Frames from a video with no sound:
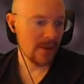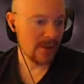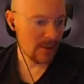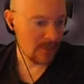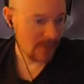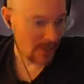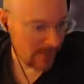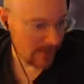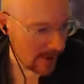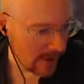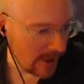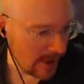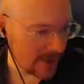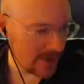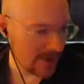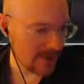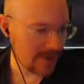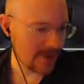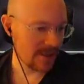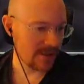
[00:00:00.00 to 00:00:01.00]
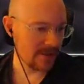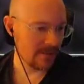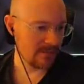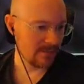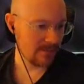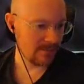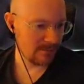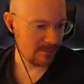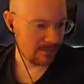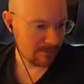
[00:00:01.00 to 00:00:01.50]
Commander wonder if AI just doesn't
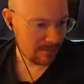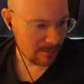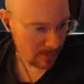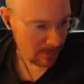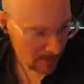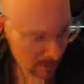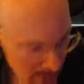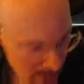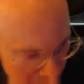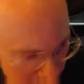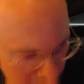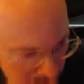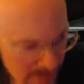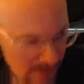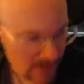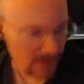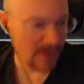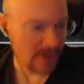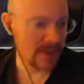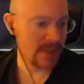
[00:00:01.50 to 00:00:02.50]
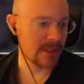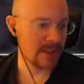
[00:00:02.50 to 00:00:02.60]
board in broken